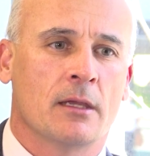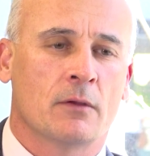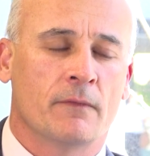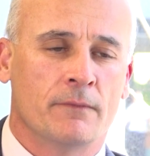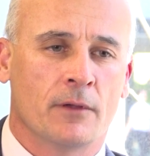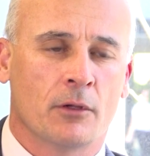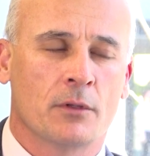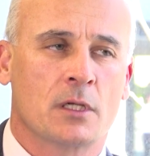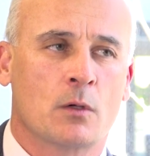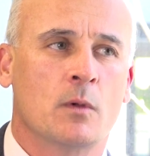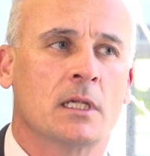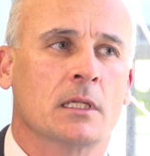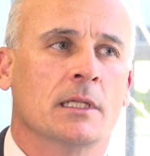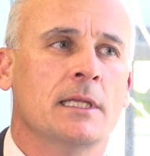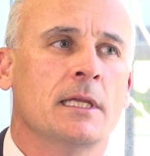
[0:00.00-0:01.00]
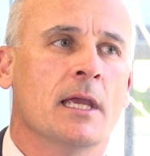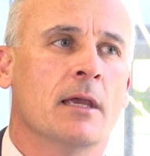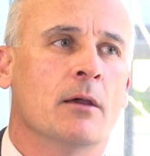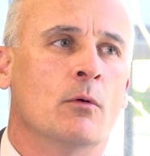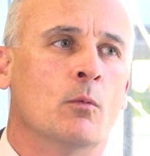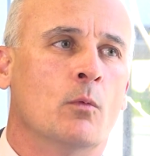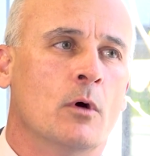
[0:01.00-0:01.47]
very quickly
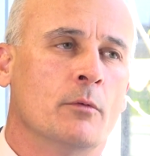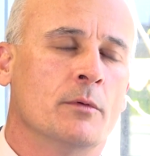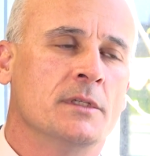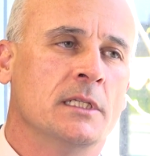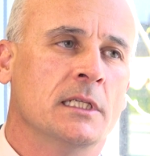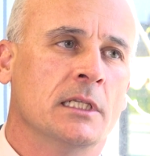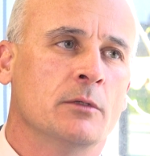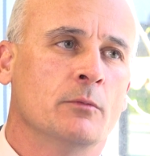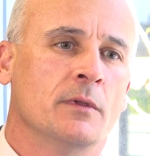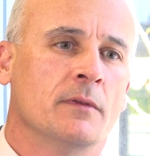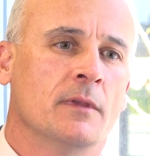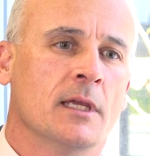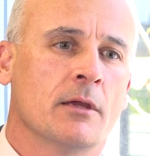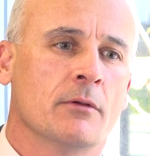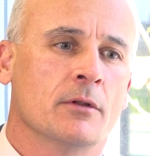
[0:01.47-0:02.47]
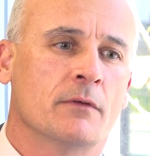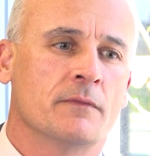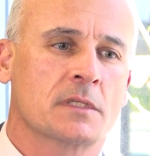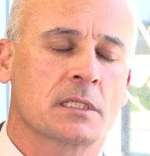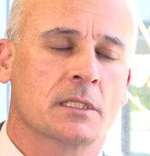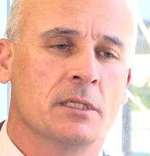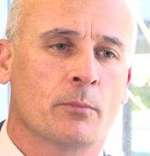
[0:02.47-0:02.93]
what we're dealing with there, and
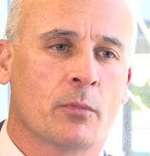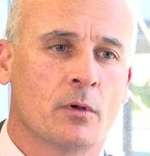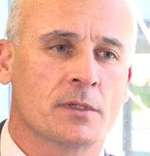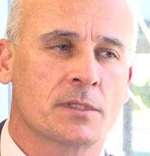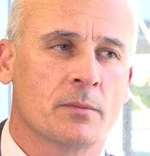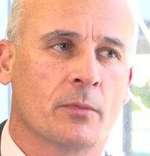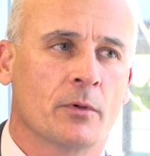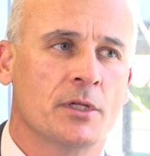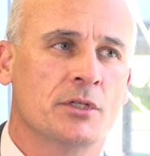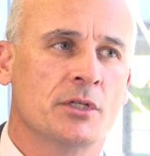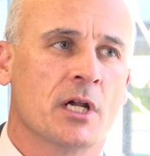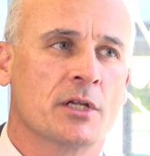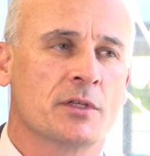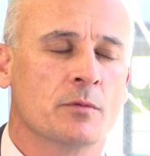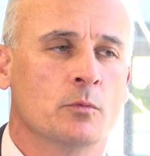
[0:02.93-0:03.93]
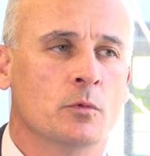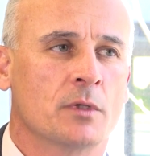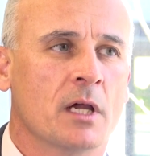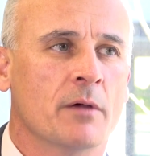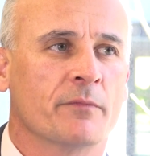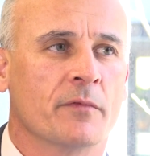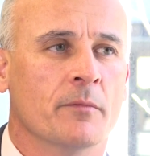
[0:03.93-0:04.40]
obviously price appreciation will
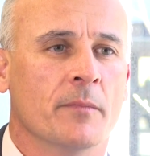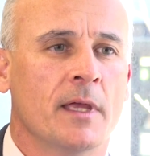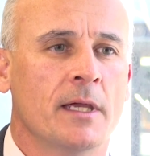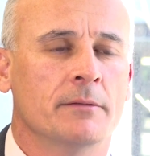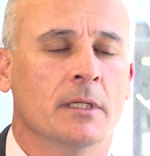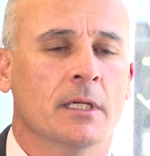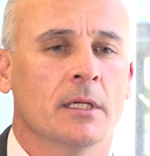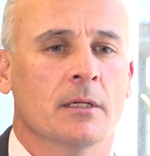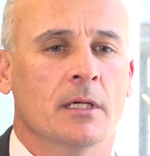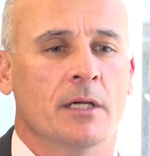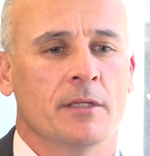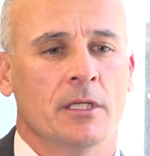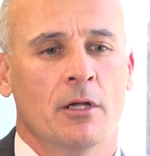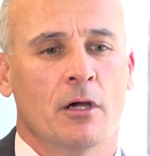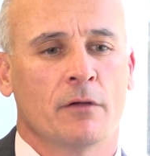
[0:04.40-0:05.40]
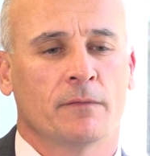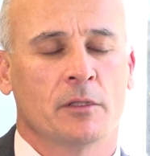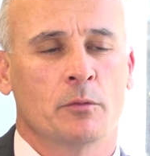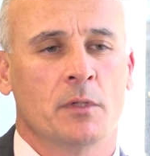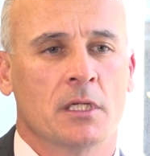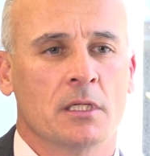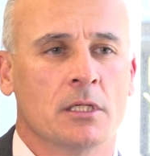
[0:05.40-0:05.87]
come from that, and then
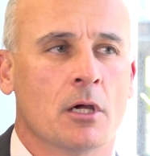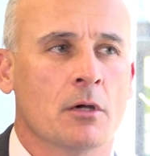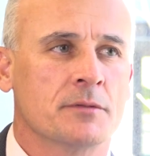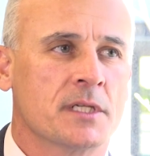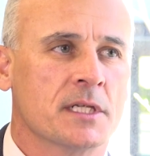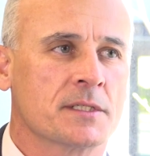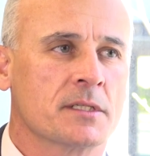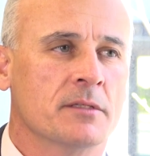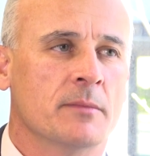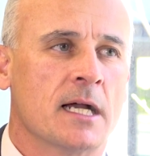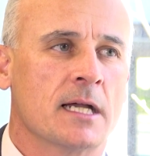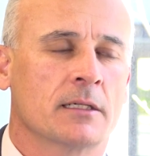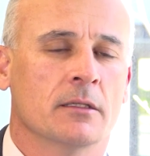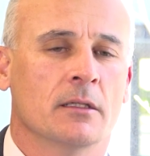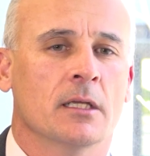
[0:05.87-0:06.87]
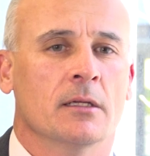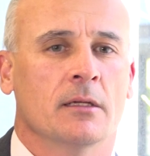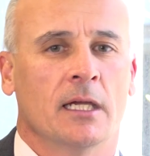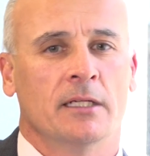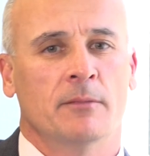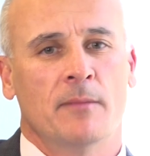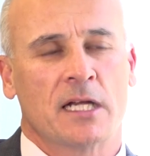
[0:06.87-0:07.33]
hopefully we can go and test the market
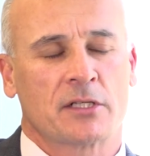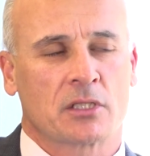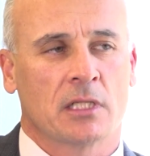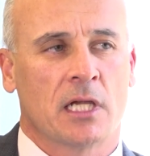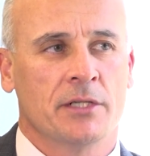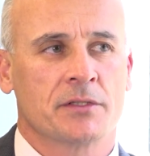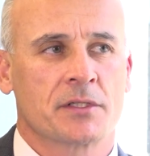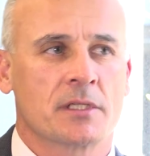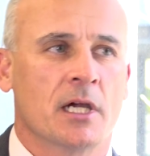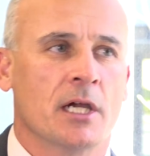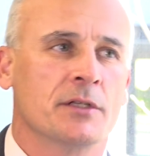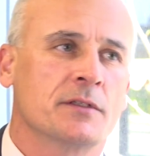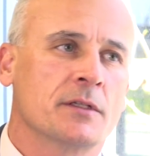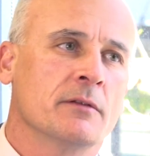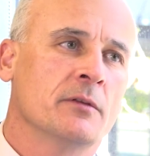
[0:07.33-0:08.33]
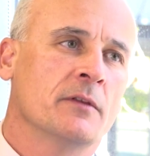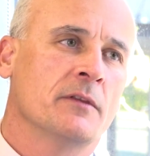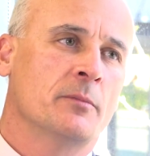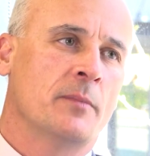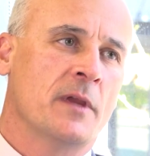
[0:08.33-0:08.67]
at a much later stage to the